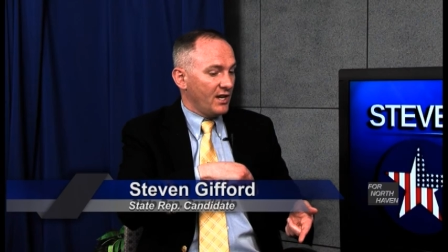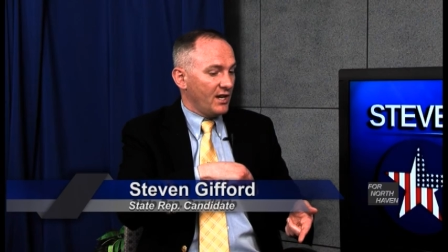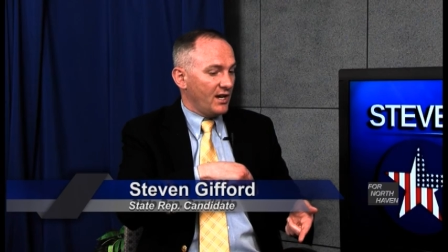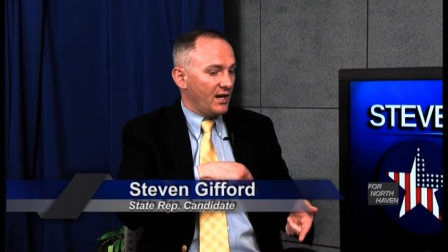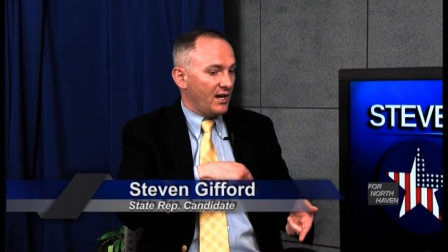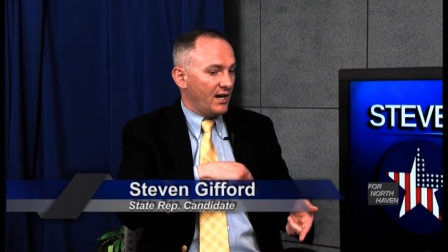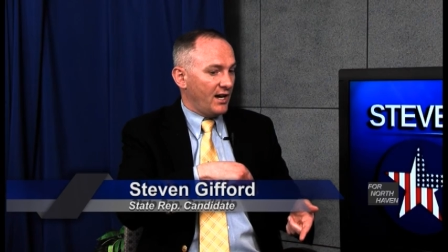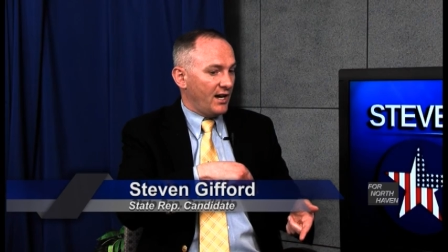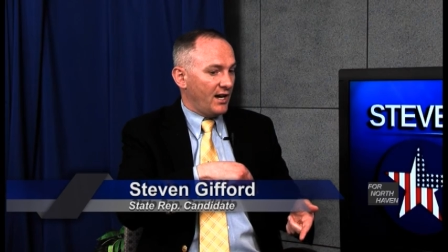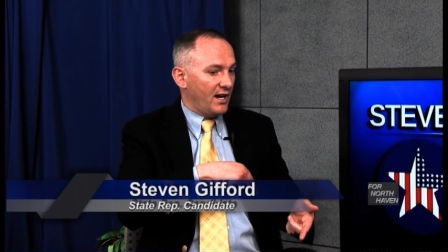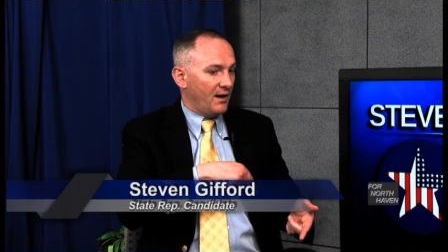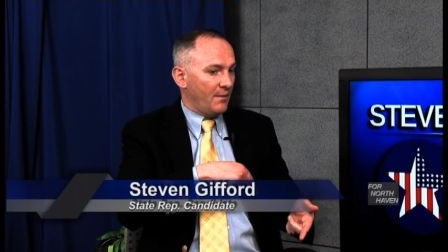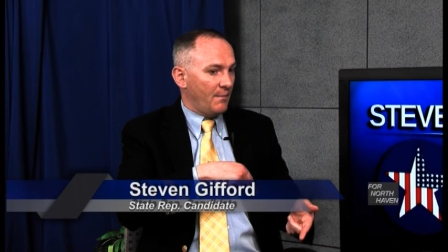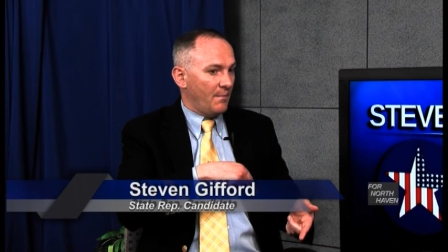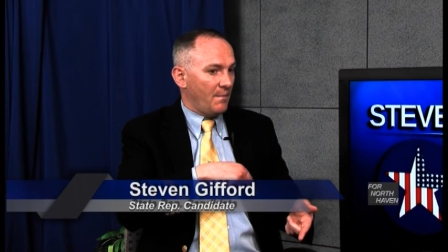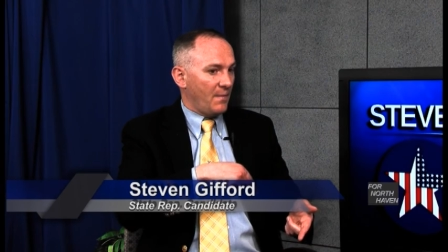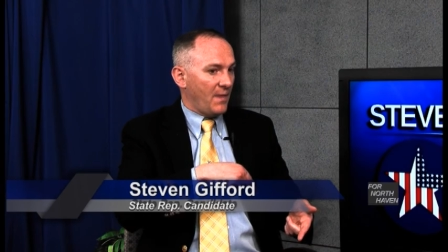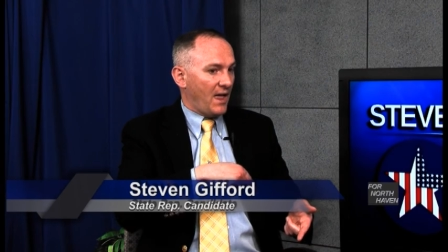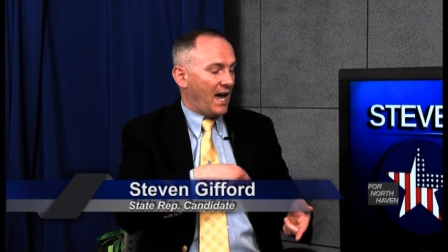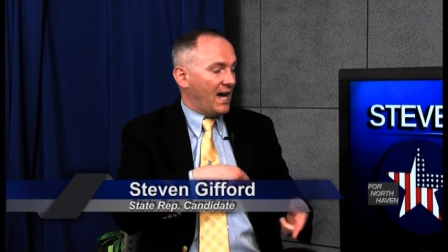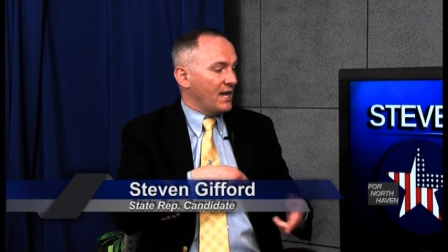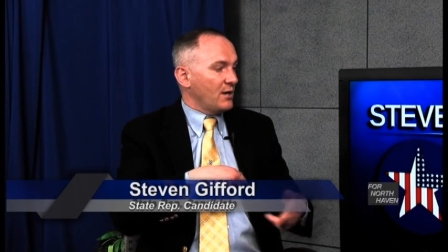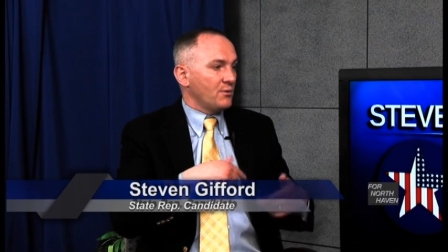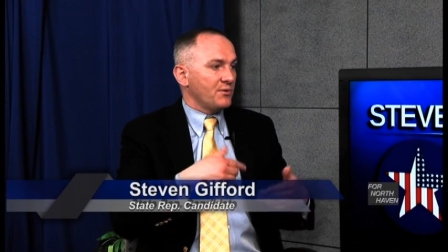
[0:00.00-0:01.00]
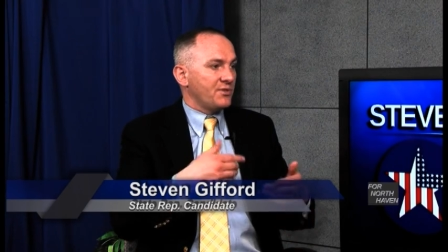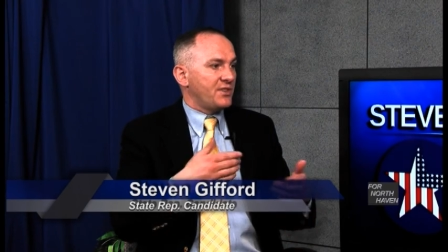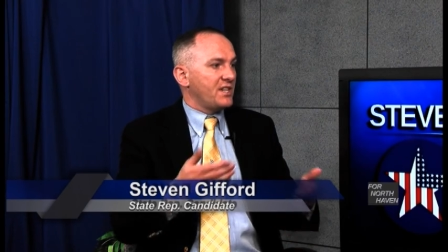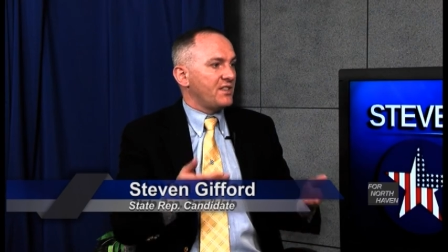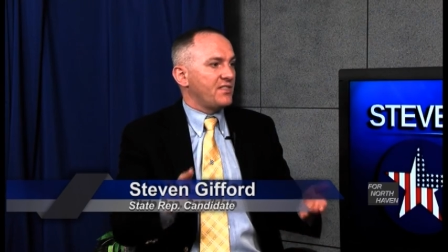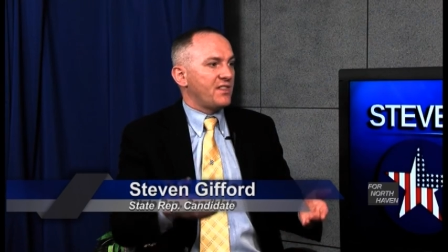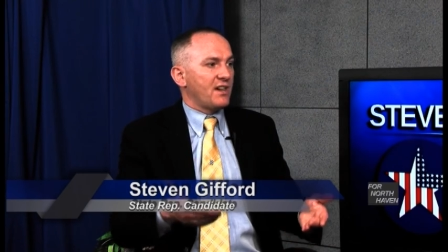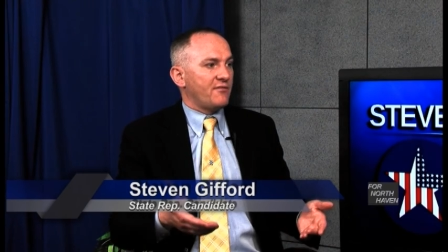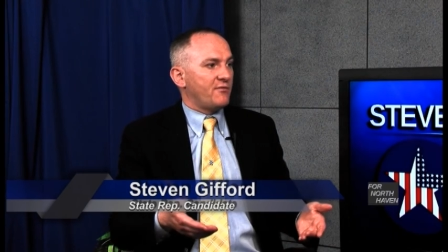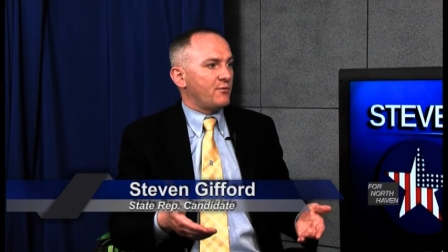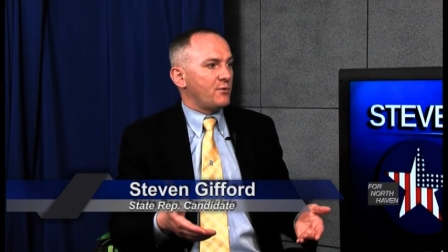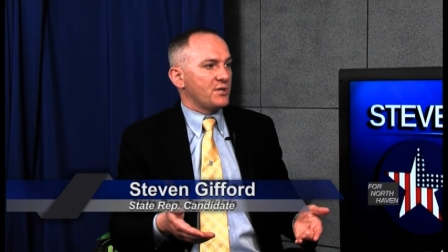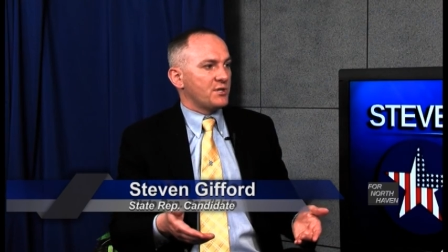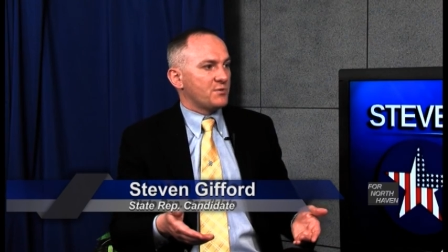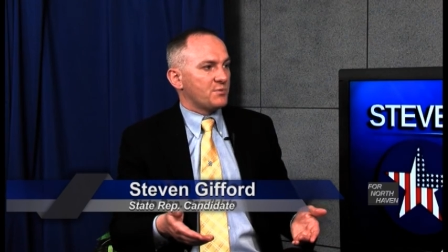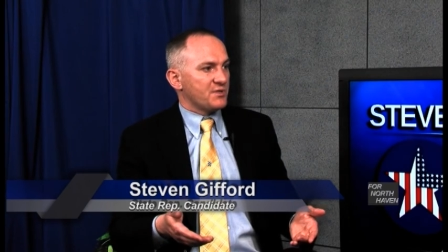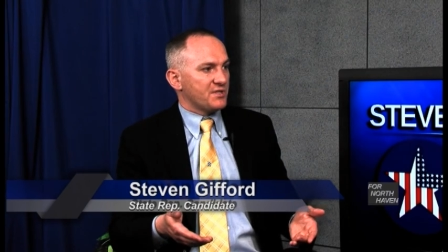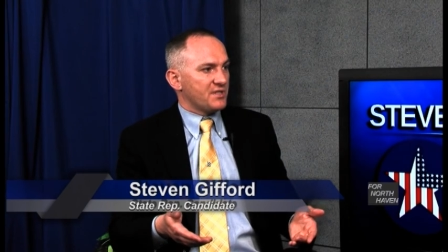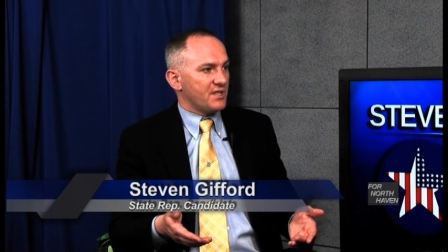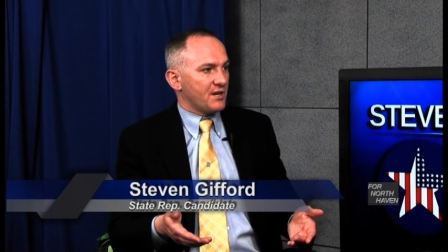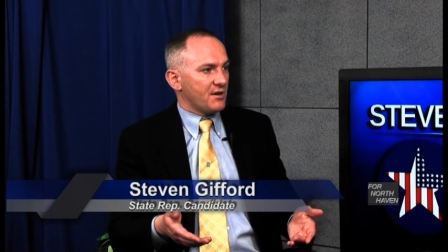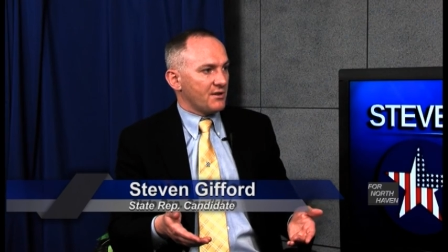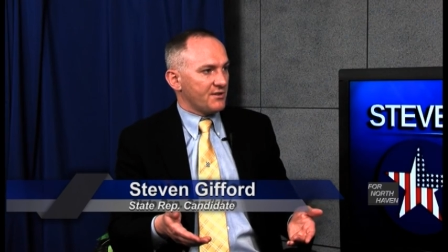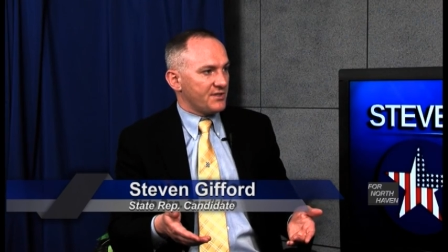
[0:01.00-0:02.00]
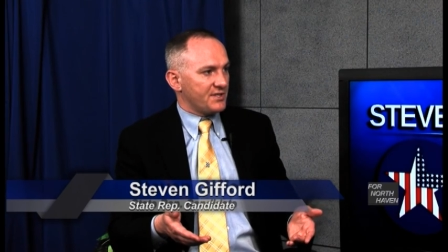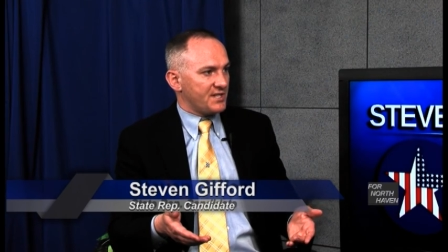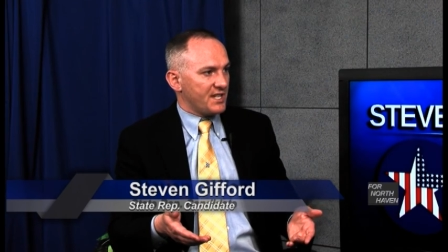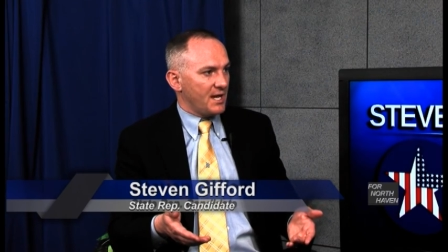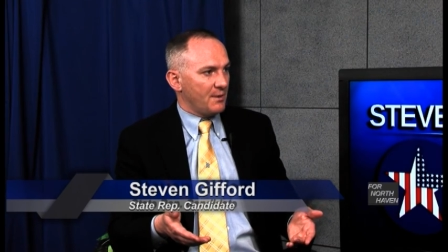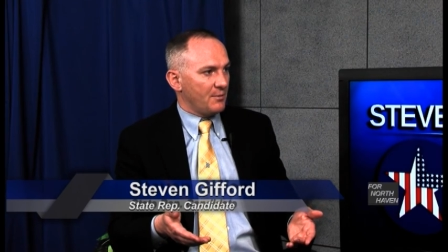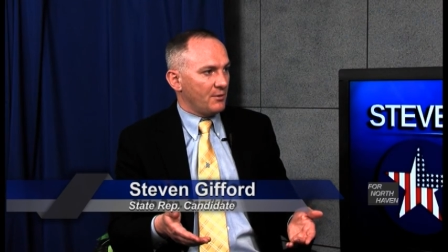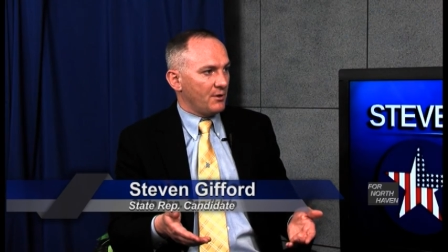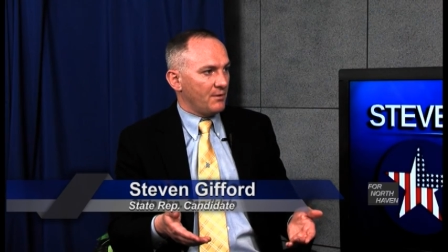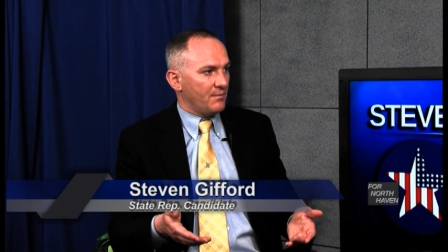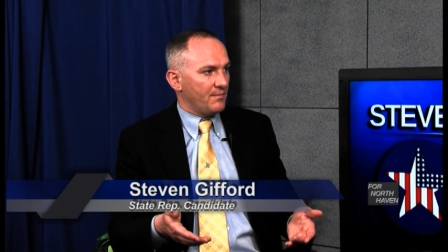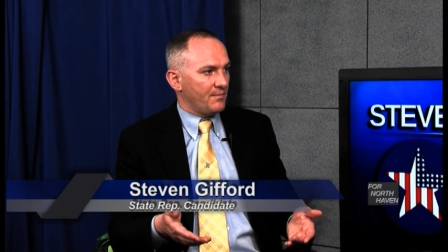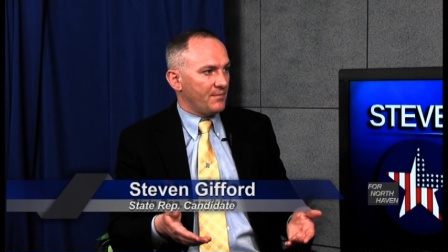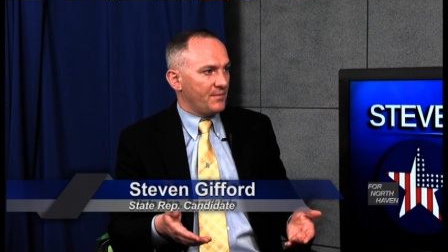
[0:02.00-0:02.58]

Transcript: I don't think that voice was there at the table,